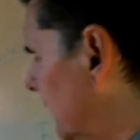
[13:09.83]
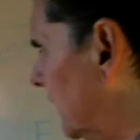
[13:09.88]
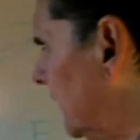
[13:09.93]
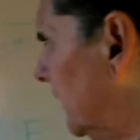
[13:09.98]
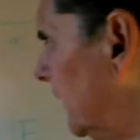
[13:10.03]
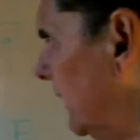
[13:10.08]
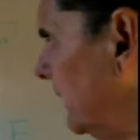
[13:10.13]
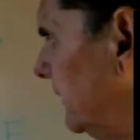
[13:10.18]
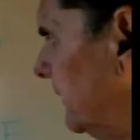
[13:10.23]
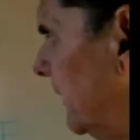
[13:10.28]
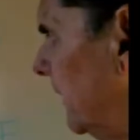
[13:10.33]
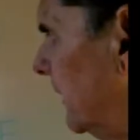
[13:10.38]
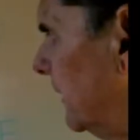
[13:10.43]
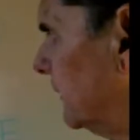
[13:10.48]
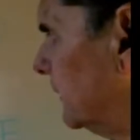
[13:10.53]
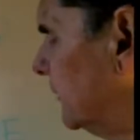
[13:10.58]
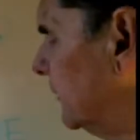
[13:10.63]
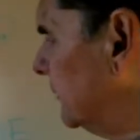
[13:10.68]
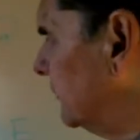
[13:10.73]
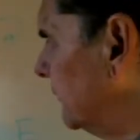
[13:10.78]
Now
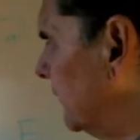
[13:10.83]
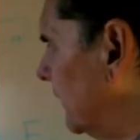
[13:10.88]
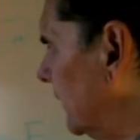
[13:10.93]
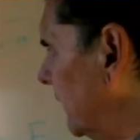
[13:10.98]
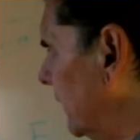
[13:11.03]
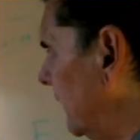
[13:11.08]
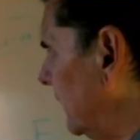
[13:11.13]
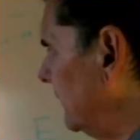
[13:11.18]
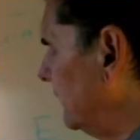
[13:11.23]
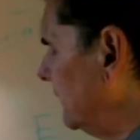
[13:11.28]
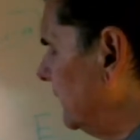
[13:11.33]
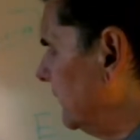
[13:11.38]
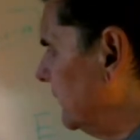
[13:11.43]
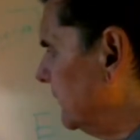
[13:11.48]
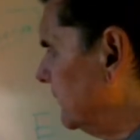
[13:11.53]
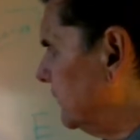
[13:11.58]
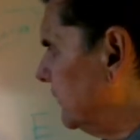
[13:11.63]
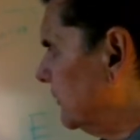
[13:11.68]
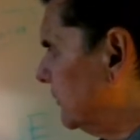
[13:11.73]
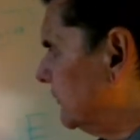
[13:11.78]
you'll
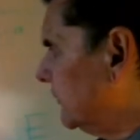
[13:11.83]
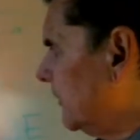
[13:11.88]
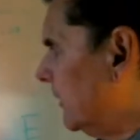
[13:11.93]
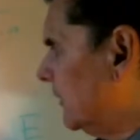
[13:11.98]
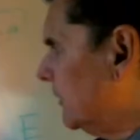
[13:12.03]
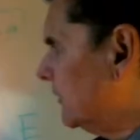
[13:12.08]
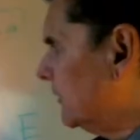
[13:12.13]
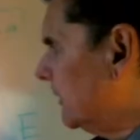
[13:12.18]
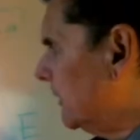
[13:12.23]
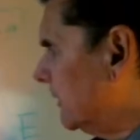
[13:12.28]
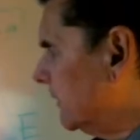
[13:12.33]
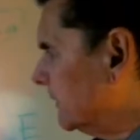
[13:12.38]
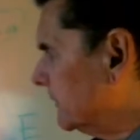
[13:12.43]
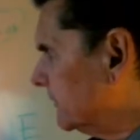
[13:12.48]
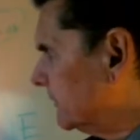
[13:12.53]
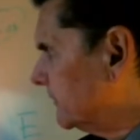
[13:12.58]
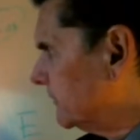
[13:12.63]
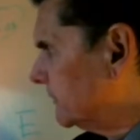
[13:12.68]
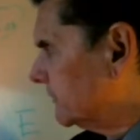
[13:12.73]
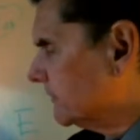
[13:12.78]

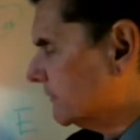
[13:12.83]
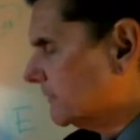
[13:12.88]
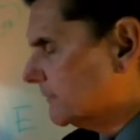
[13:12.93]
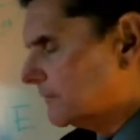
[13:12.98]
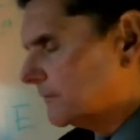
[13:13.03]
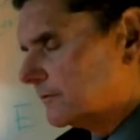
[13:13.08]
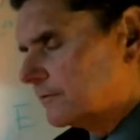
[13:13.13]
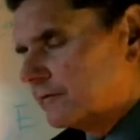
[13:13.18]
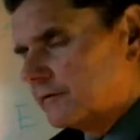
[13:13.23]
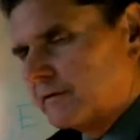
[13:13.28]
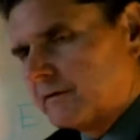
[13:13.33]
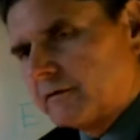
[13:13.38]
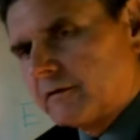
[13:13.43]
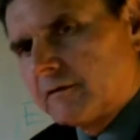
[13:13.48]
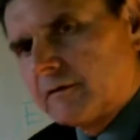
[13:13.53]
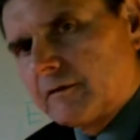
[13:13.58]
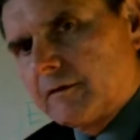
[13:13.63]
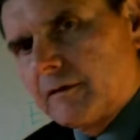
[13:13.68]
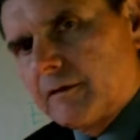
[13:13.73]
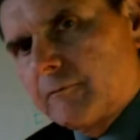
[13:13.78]
notice,
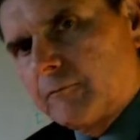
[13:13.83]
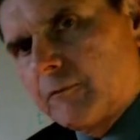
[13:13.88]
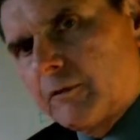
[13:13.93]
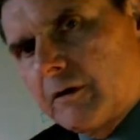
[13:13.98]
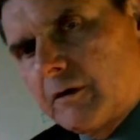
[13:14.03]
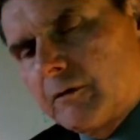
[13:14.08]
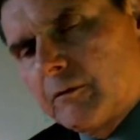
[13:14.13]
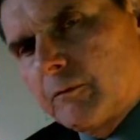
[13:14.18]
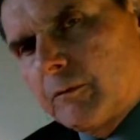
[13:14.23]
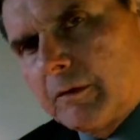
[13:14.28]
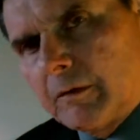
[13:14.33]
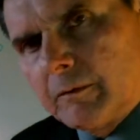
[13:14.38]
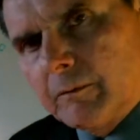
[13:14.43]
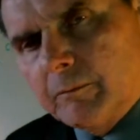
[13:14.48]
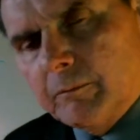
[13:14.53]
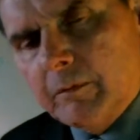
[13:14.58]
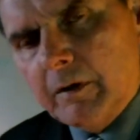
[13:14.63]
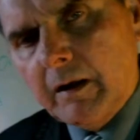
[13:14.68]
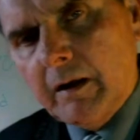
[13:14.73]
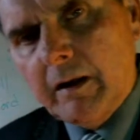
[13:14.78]
and
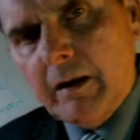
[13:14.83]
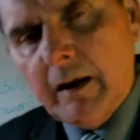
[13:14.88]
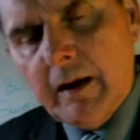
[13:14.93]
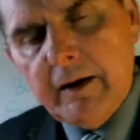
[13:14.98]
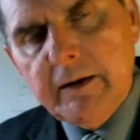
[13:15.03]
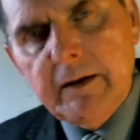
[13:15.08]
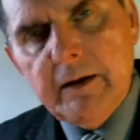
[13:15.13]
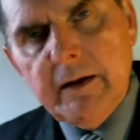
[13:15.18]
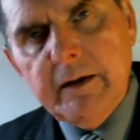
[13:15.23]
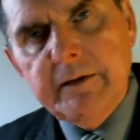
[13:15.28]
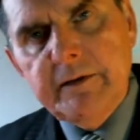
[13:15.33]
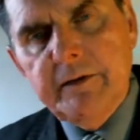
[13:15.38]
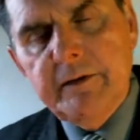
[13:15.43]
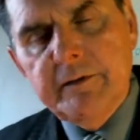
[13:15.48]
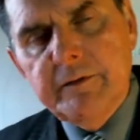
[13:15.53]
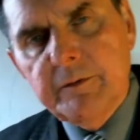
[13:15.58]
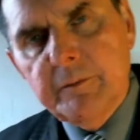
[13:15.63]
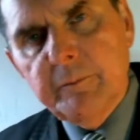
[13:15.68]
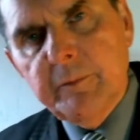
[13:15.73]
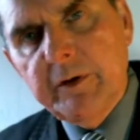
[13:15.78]
I'll highlight
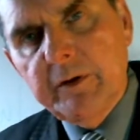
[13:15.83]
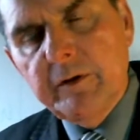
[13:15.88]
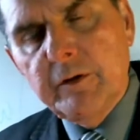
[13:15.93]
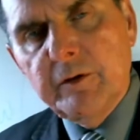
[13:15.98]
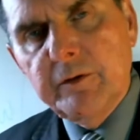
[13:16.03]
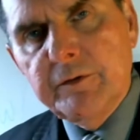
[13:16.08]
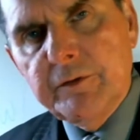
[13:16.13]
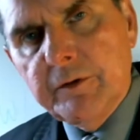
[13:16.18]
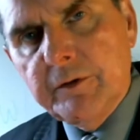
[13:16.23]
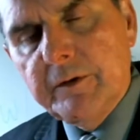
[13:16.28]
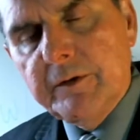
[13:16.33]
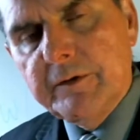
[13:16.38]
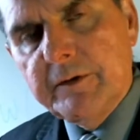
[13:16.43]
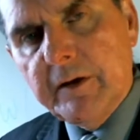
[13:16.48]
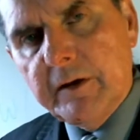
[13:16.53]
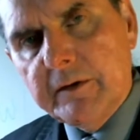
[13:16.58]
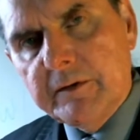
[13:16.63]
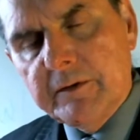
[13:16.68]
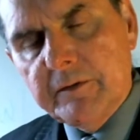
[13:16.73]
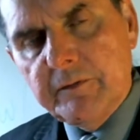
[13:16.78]
this when we go through the
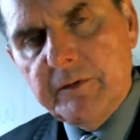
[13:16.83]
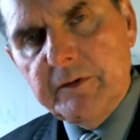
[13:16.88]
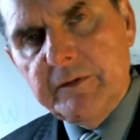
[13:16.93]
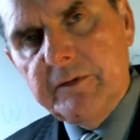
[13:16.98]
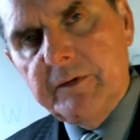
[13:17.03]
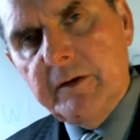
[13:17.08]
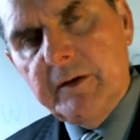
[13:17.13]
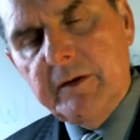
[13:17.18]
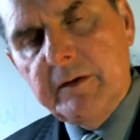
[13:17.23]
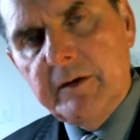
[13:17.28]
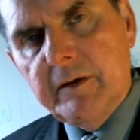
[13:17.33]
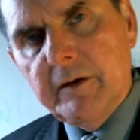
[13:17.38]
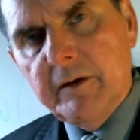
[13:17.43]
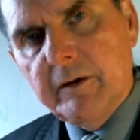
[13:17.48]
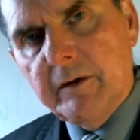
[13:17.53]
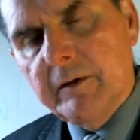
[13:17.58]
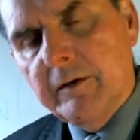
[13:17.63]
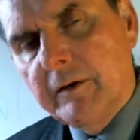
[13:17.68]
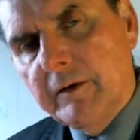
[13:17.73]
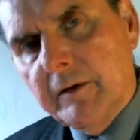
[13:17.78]
text of
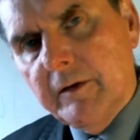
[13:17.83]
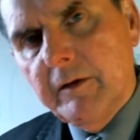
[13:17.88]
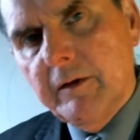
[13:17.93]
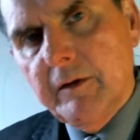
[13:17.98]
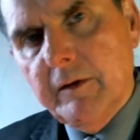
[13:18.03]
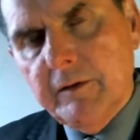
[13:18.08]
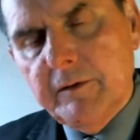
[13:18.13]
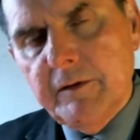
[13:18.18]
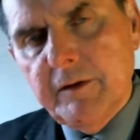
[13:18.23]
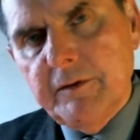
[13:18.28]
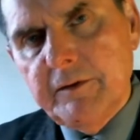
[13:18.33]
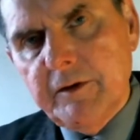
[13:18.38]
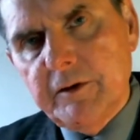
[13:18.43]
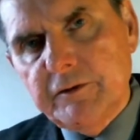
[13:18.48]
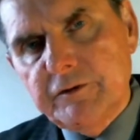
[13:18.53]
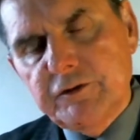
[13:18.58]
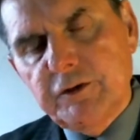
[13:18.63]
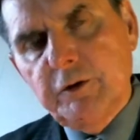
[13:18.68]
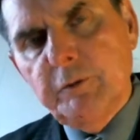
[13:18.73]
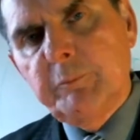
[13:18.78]
Ezekiel, that there are
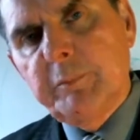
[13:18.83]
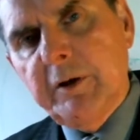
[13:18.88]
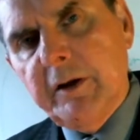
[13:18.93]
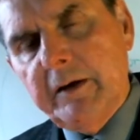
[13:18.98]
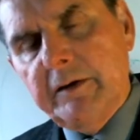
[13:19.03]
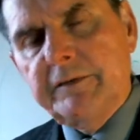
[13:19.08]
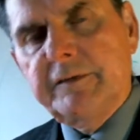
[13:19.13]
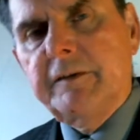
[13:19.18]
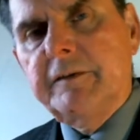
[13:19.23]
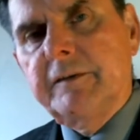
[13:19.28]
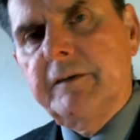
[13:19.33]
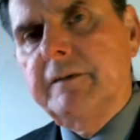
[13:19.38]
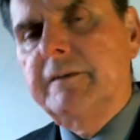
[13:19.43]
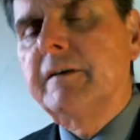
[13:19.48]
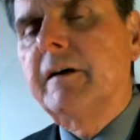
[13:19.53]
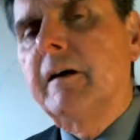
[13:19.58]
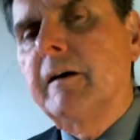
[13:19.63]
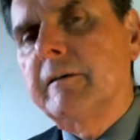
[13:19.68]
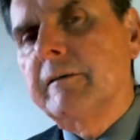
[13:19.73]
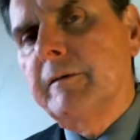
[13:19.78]
two places he
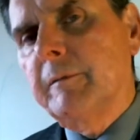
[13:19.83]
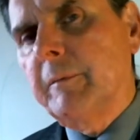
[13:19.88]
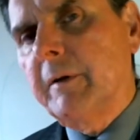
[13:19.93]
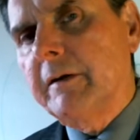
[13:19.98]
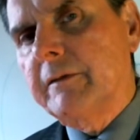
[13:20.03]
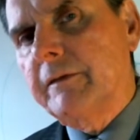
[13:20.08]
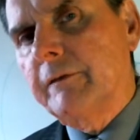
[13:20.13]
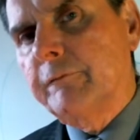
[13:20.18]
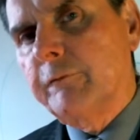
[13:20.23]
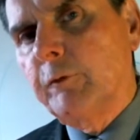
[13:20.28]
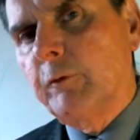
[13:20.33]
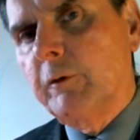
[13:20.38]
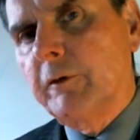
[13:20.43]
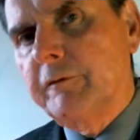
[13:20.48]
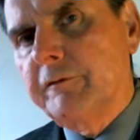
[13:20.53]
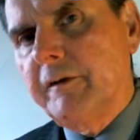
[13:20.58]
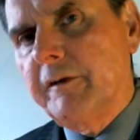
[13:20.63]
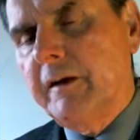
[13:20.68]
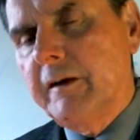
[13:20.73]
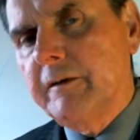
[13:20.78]
talks about the four
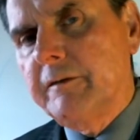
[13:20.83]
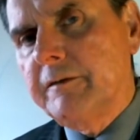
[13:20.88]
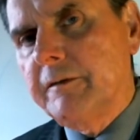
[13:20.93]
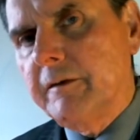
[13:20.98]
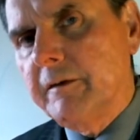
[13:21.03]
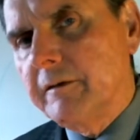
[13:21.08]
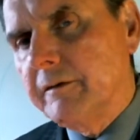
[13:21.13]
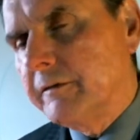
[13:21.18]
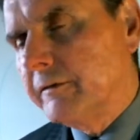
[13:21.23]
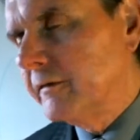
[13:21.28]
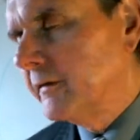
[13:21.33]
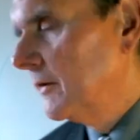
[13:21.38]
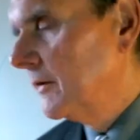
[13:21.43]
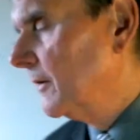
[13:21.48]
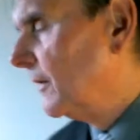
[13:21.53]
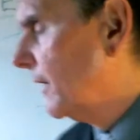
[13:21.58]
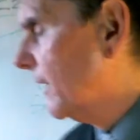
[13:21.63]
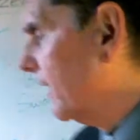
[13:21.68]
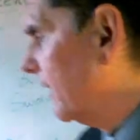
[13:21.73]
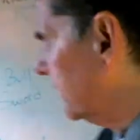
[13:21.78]
faces.
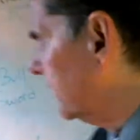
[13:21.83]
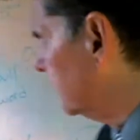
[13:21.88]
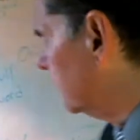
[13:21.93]
And in